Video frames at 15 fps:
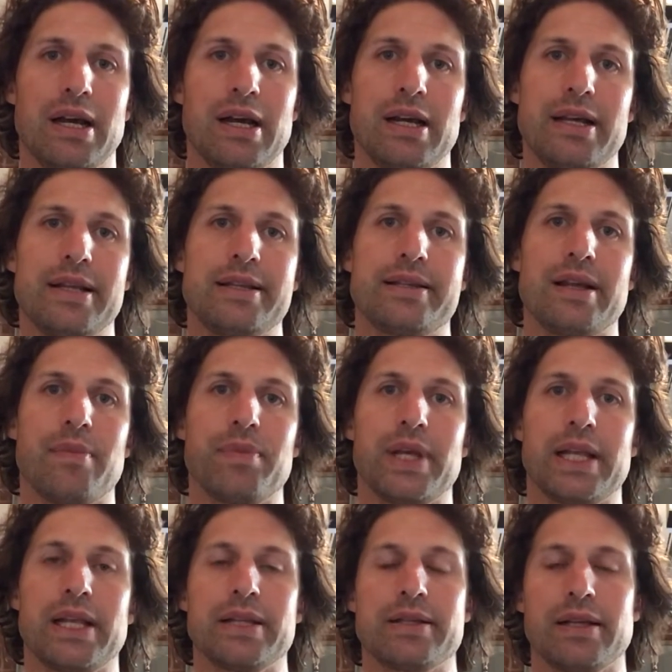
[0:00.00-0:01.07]
It's something
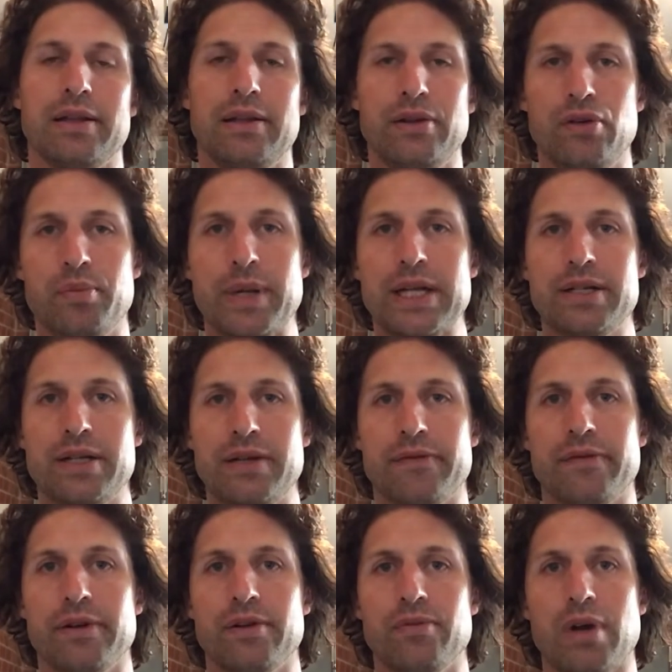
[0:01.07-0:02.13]
that's a little bit
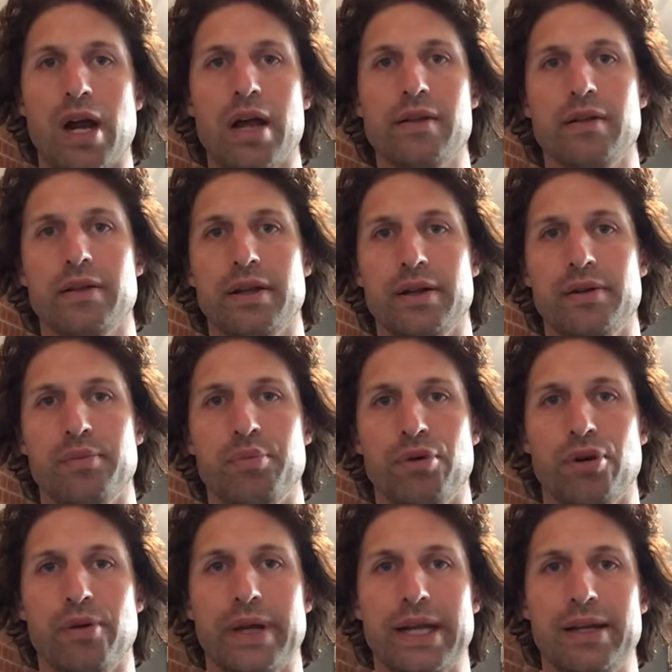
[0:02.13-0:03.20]
different. Rather than
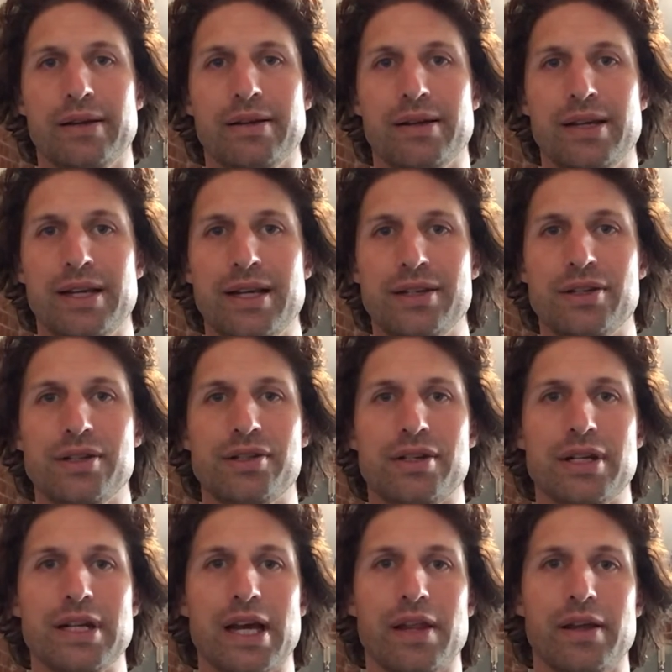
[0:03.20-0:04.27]
brewing just
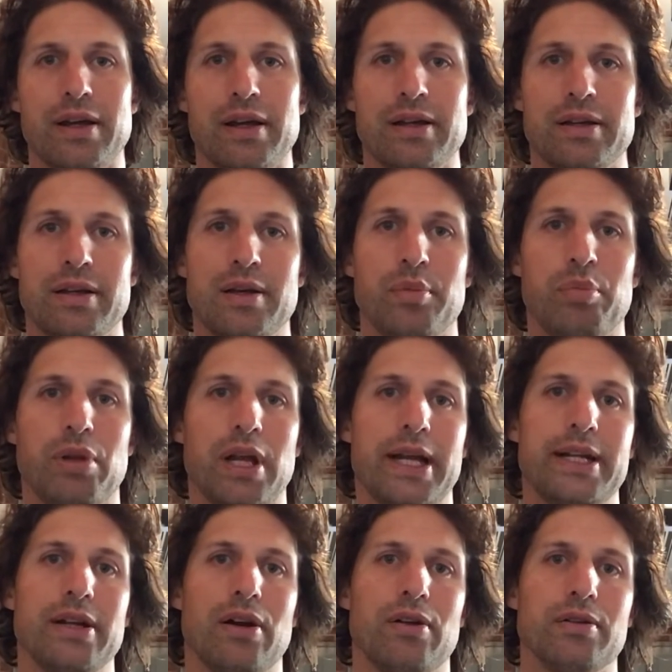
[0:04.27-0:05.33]
another
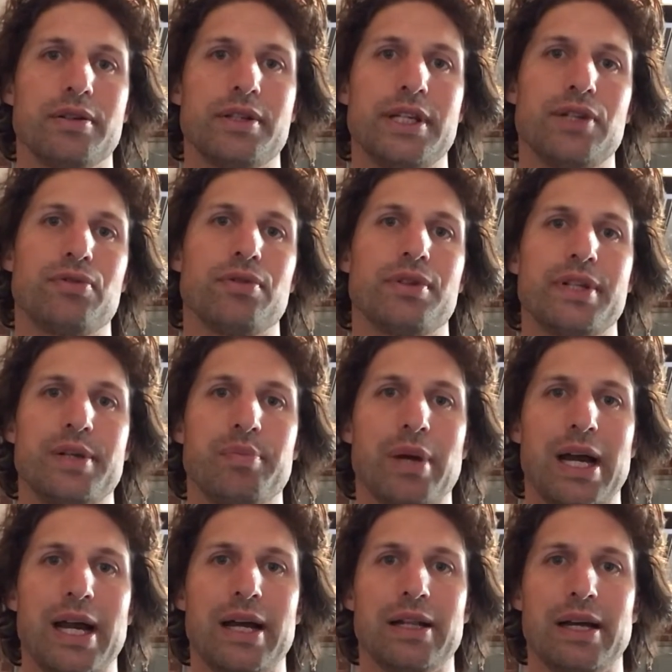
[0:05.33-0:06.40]
plain old citrusy
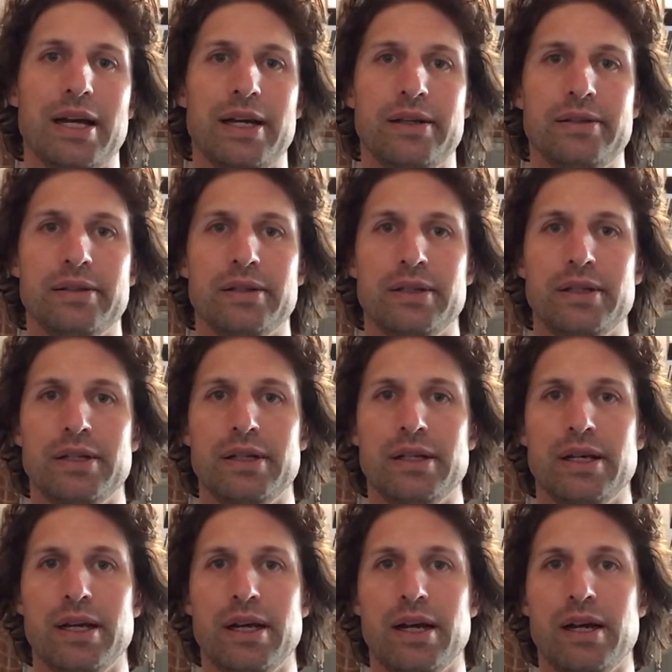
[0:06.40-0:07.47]
pale ale,
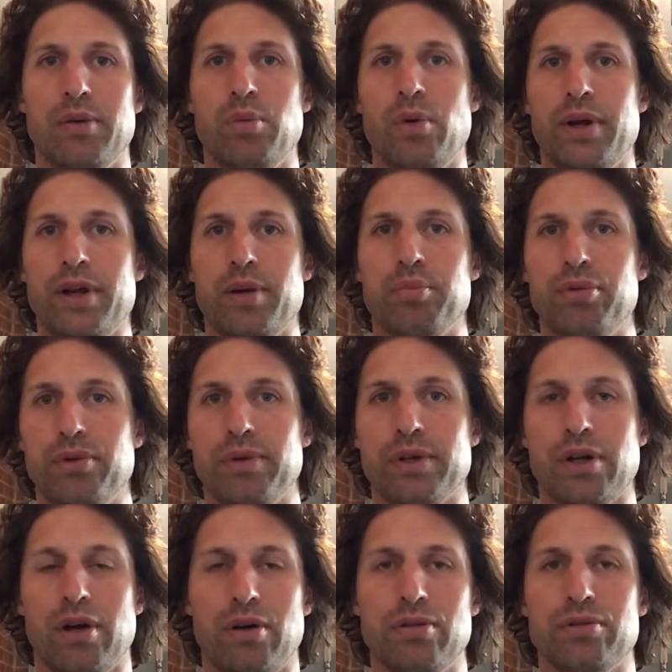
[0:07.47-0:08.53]
why not brew a
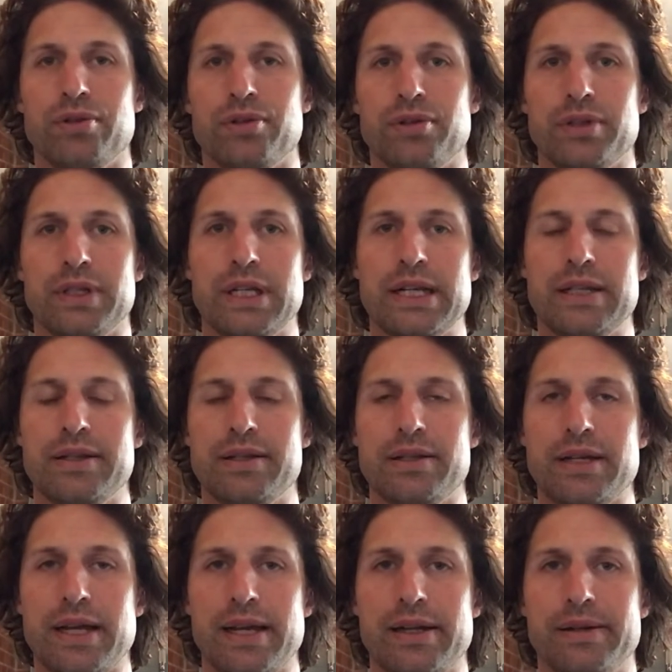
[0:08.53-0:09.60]
Kolsch
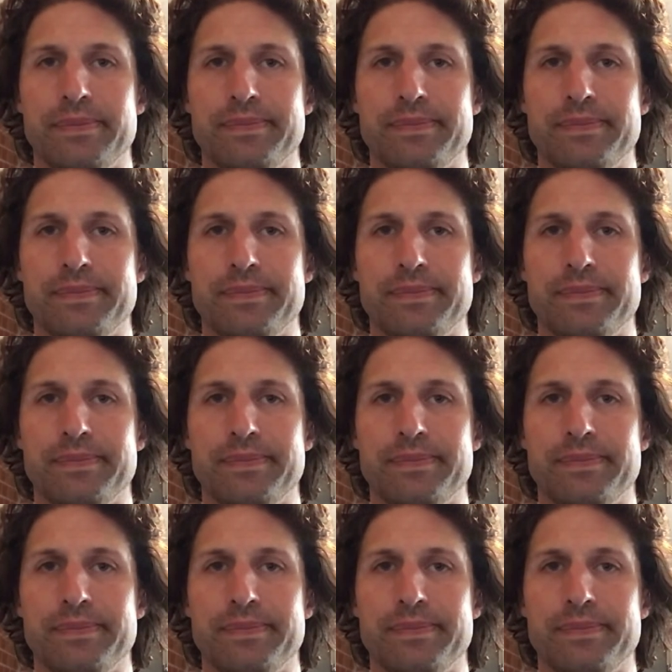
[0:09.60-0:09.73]
instead?